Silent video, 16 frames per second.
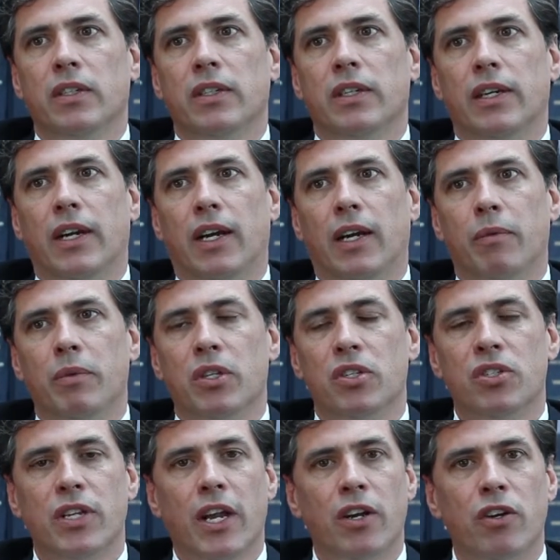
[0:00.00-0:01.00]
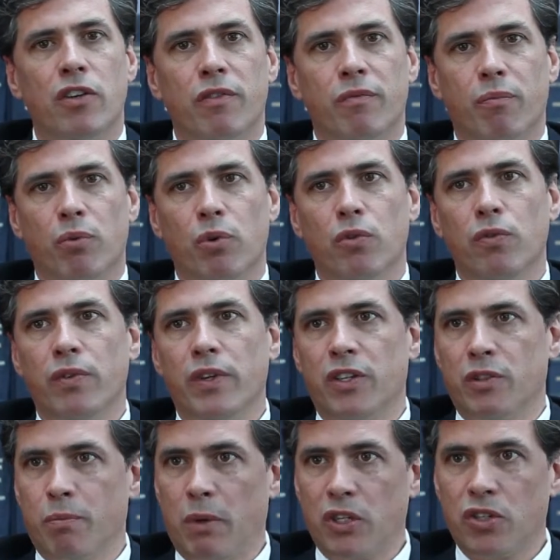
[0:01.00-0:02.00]
The standard of proof
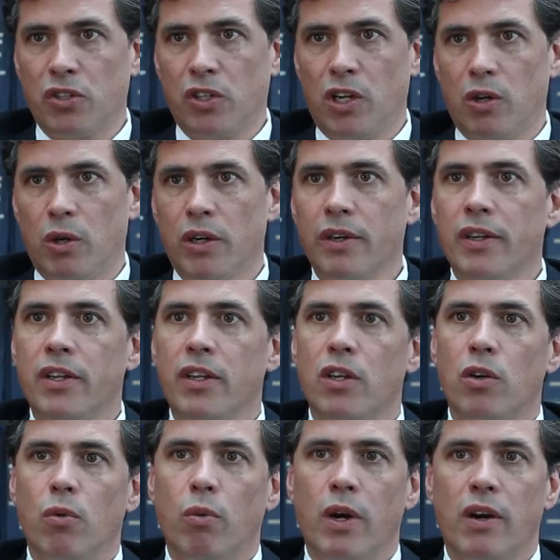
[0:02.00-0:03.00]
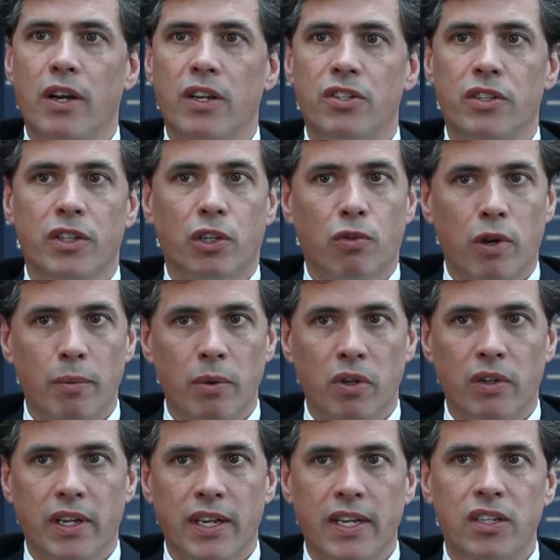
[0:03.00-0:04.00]
is much lower, whereas in the criminal
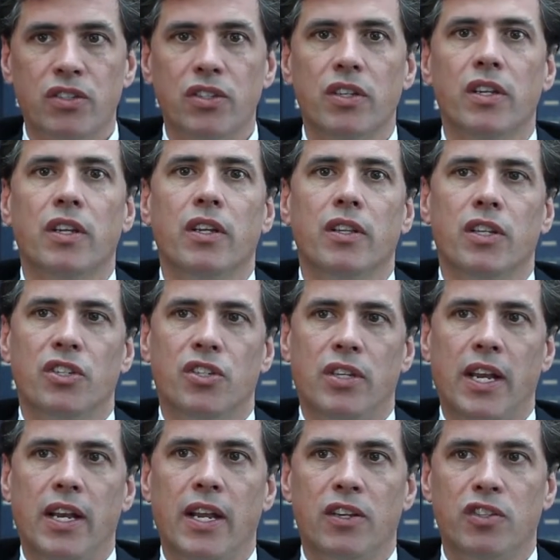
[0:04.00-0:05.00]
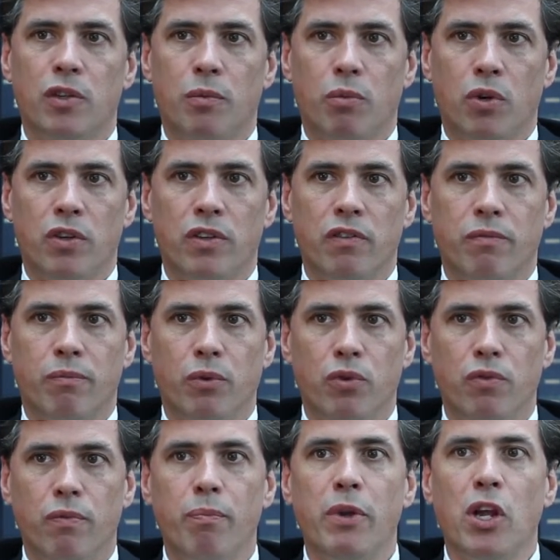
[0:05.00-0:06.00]
case, the state has the burden of
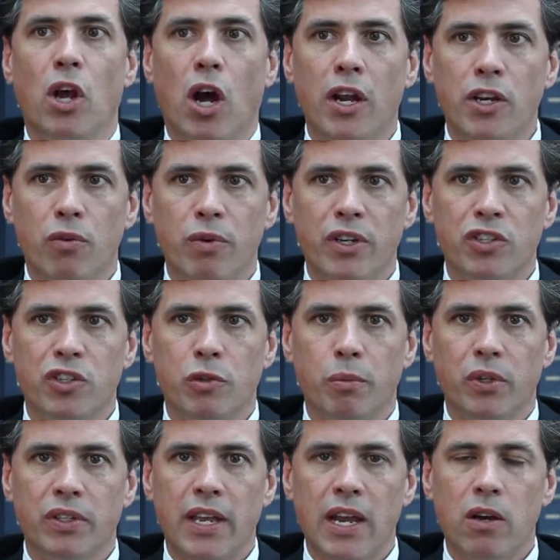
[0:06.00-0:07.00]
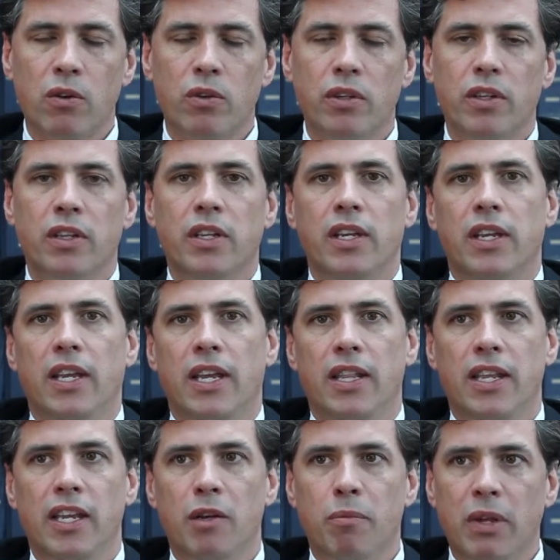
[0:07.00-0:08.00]
proof beyond a reasonable doubt. In
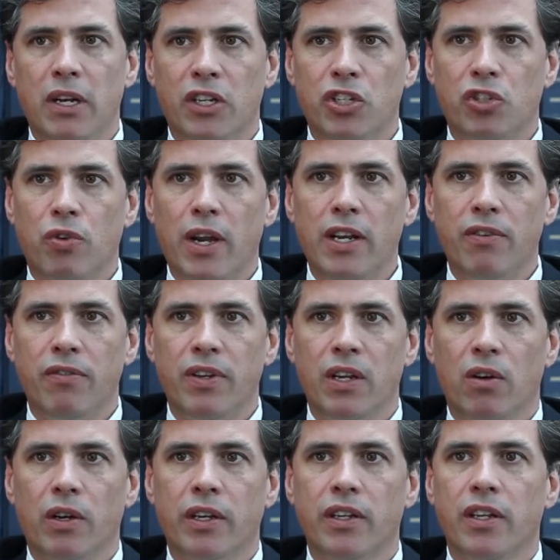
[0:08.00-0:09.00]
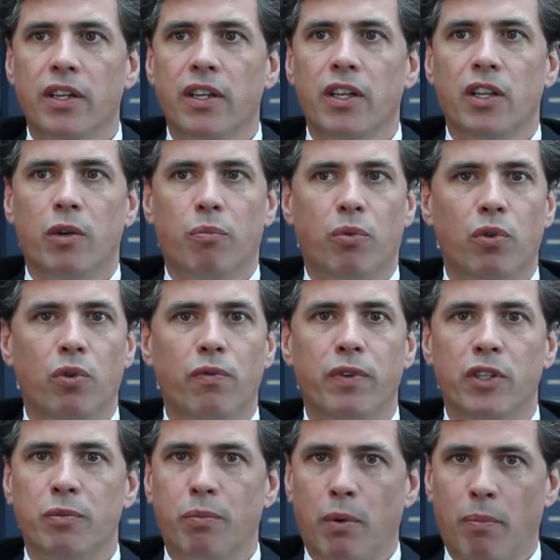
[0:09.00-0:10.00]
the administrative hearing, the proof
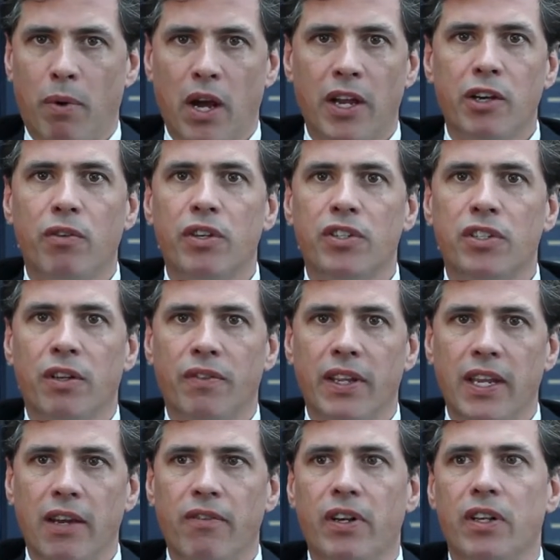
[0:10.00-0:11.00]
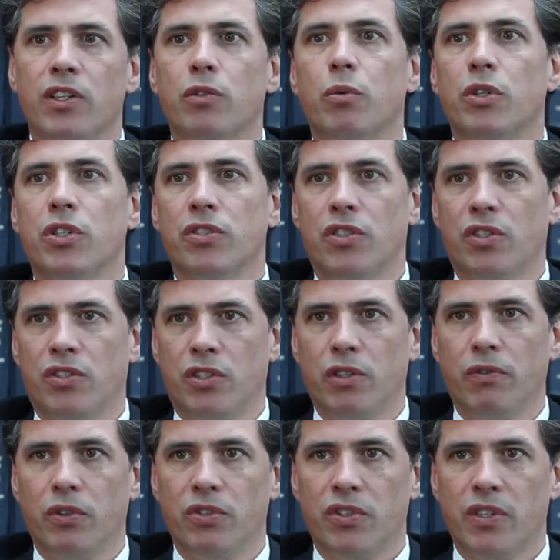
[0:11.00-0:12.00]
is preponderance of the evidence, which is a
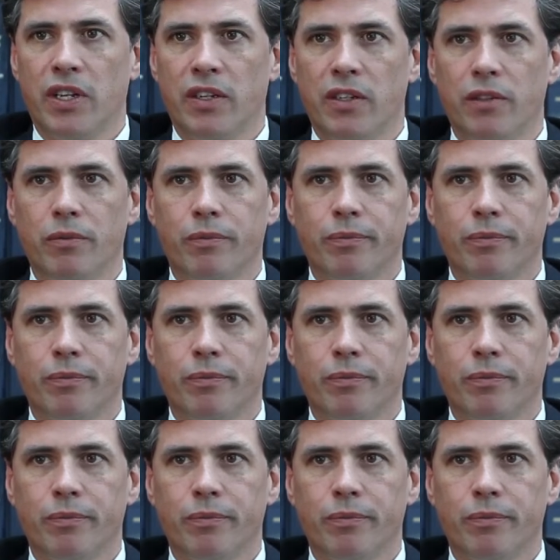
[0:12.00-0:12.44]
civil standard.